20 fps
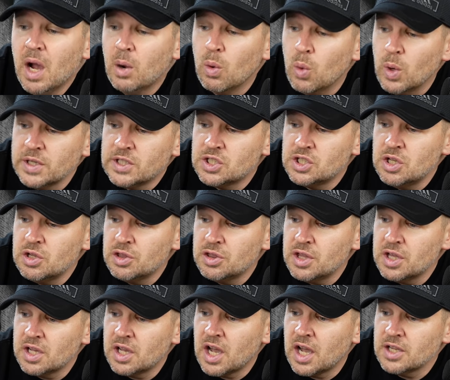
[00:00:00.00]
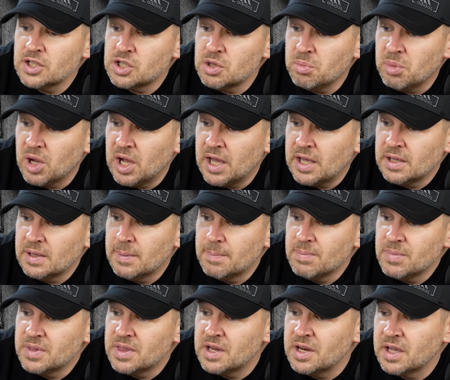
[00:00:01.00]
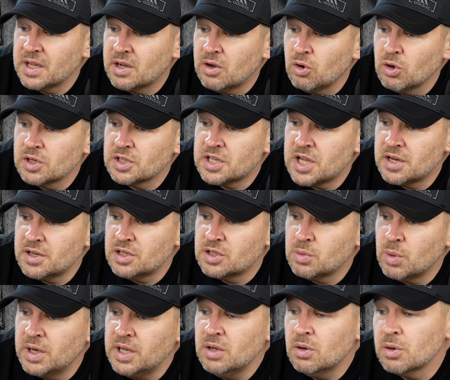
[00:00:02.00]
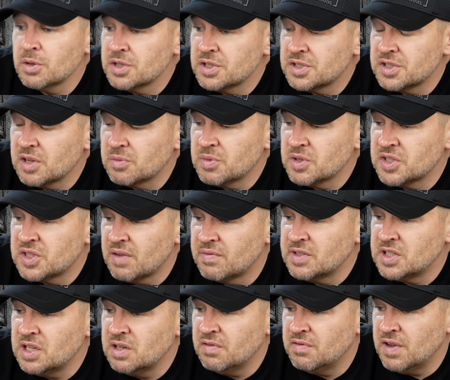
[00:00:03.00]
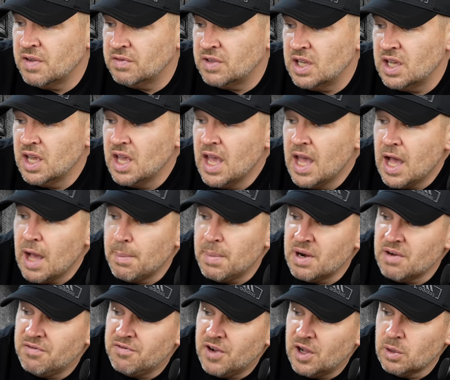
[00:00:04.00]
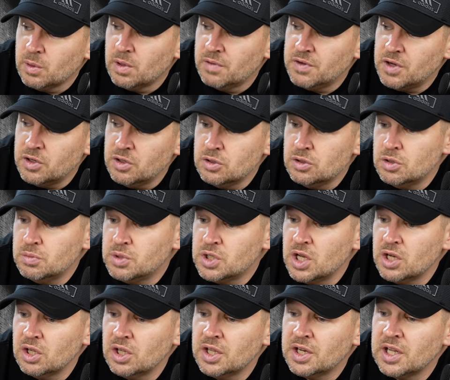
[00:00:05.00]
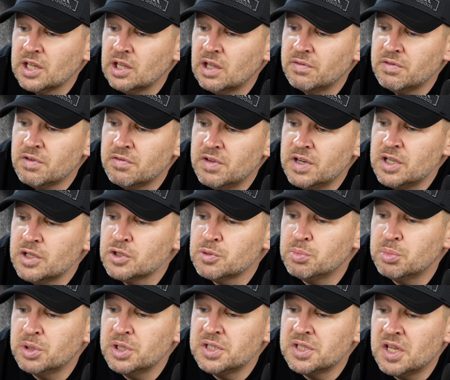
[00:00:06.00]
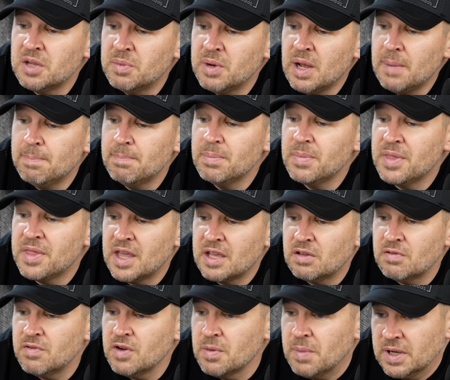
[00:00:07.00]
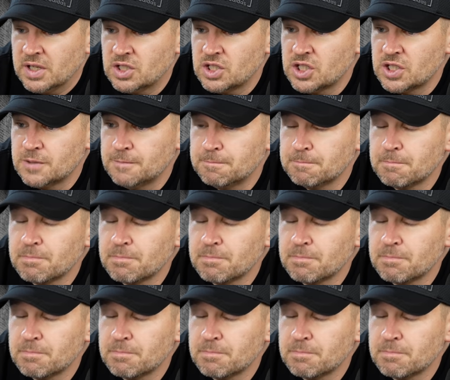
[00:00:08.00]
Which do you think I should buy? The Nikkor 10 to 20 or the Sigma 17 to 50. I've been a follower of your YouTube channel and I love your videos. Please keep it up. Thank you very much.